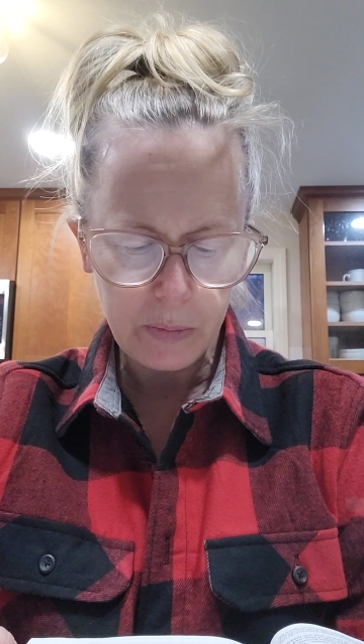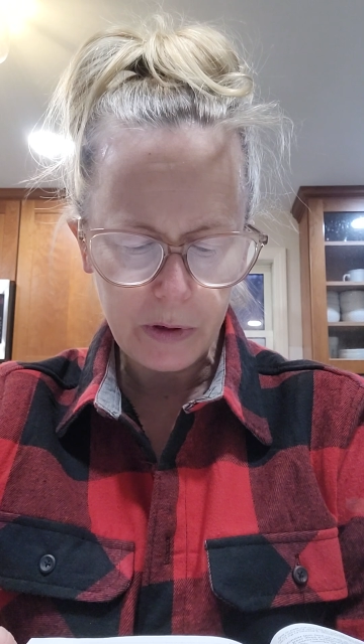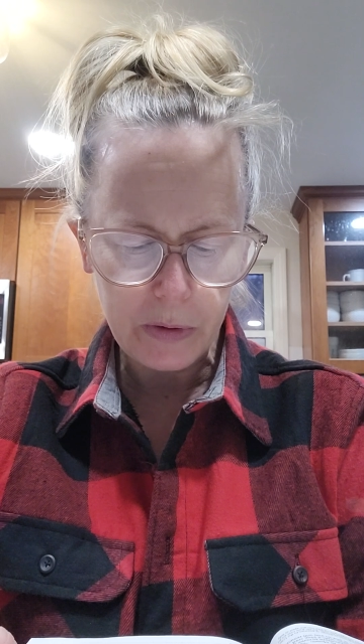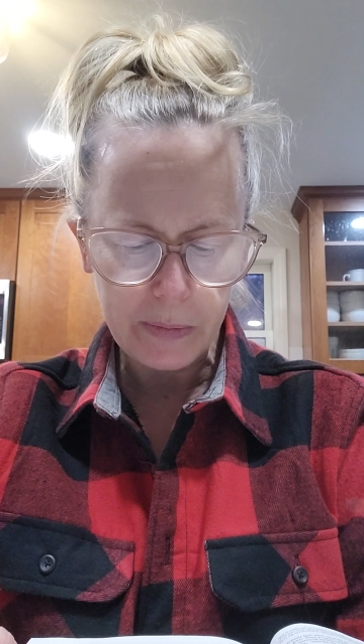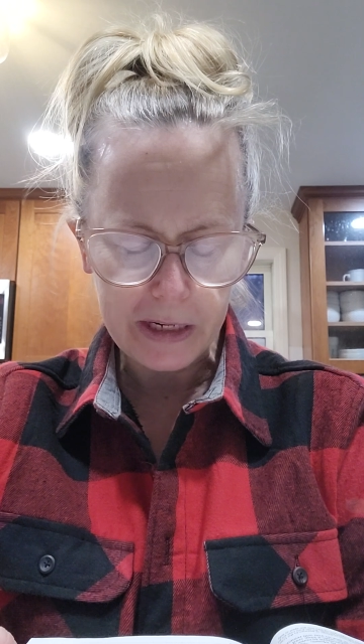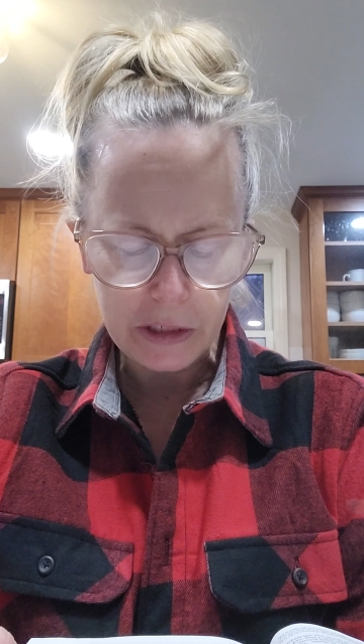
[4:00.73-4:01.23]

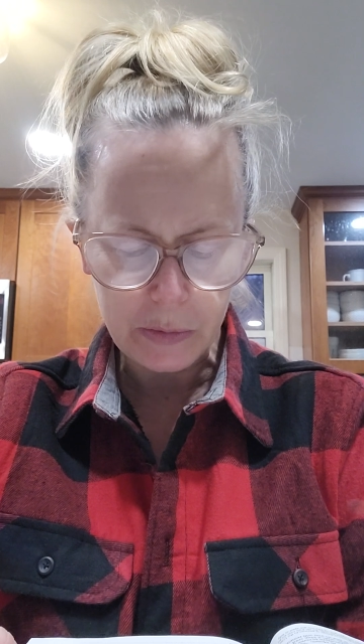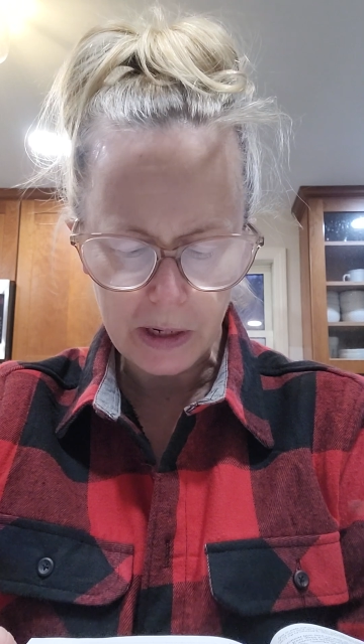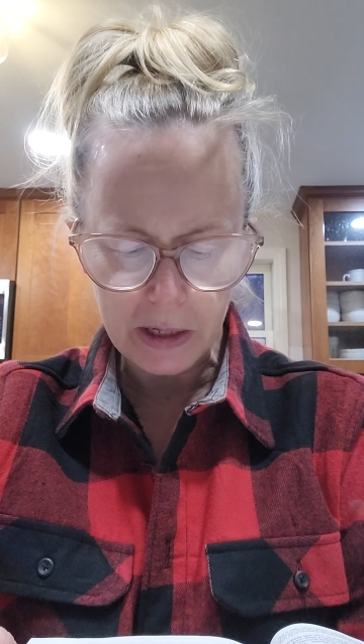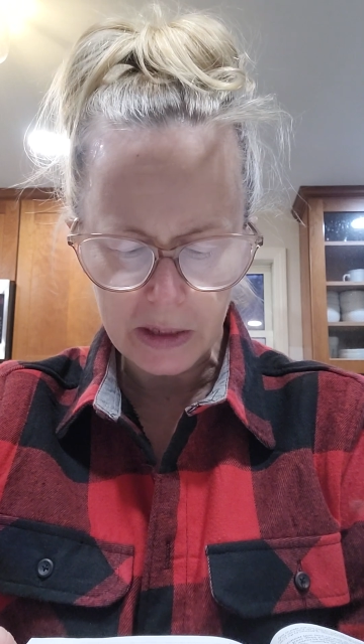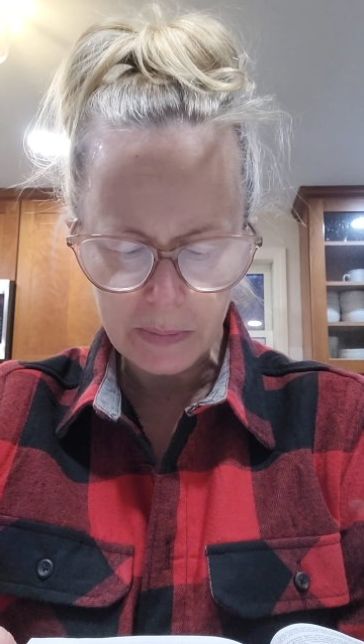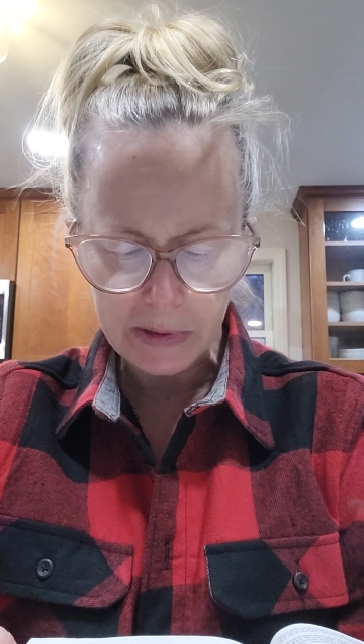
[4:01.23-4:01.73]
put my
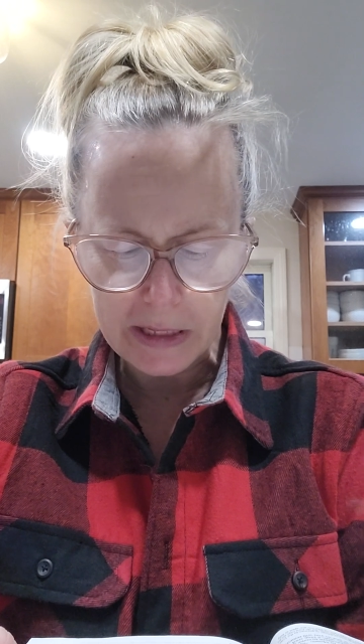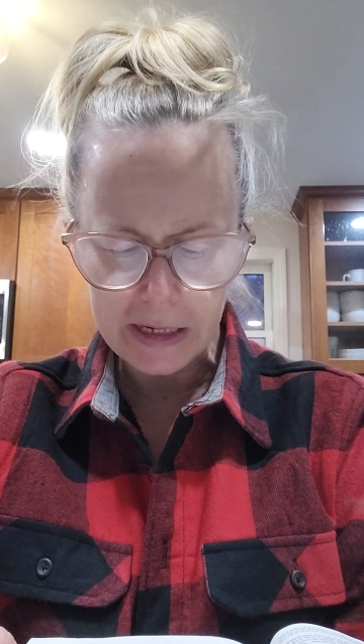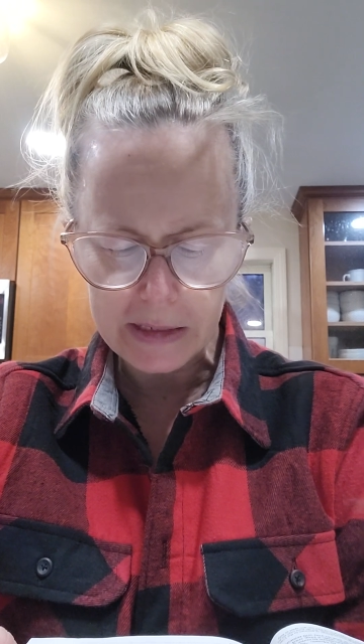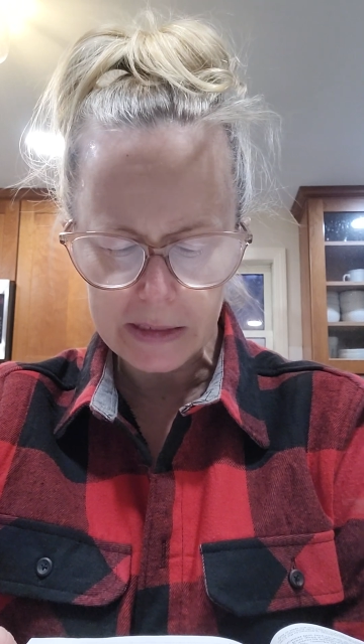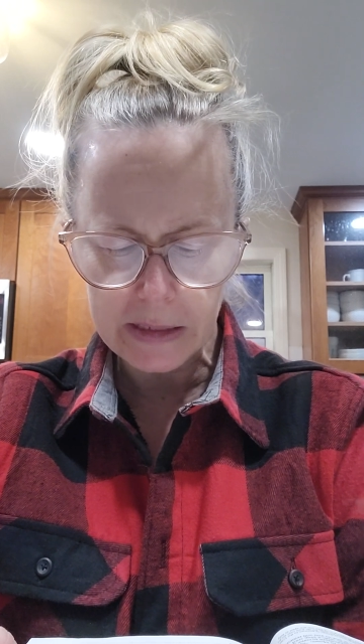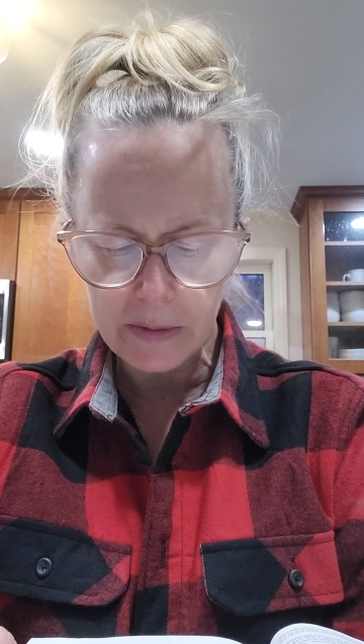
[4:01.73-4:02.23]
dwelling
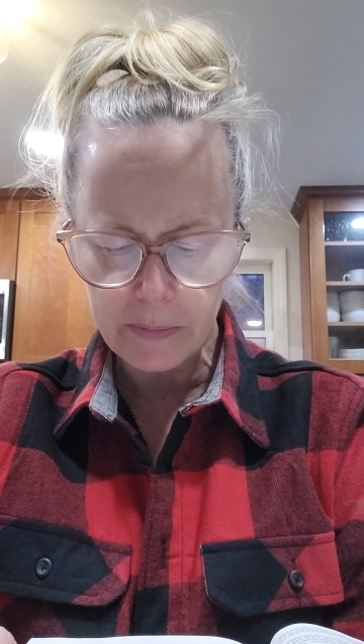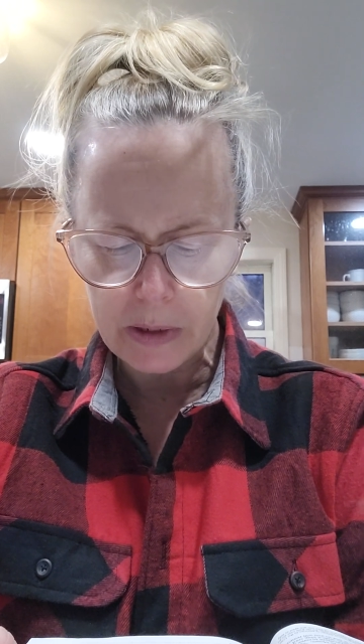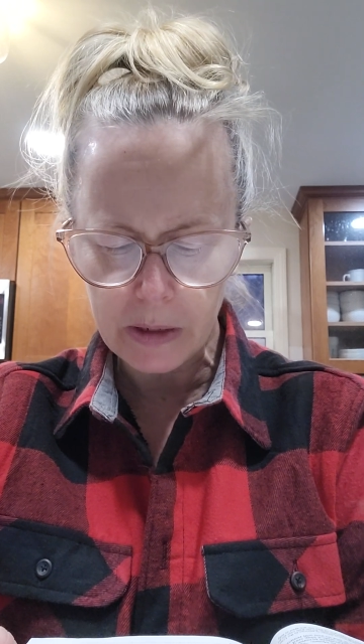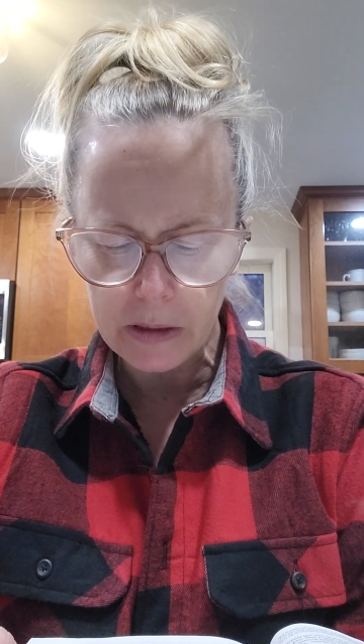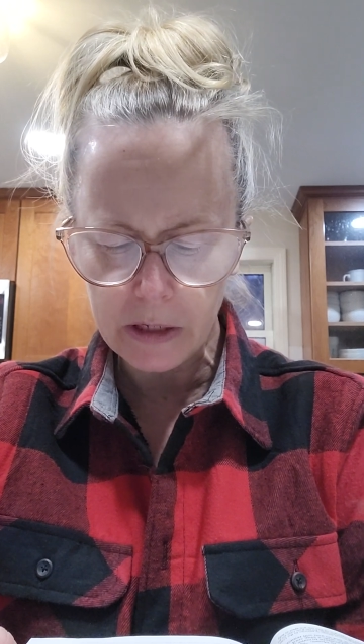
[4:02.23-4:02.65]
place among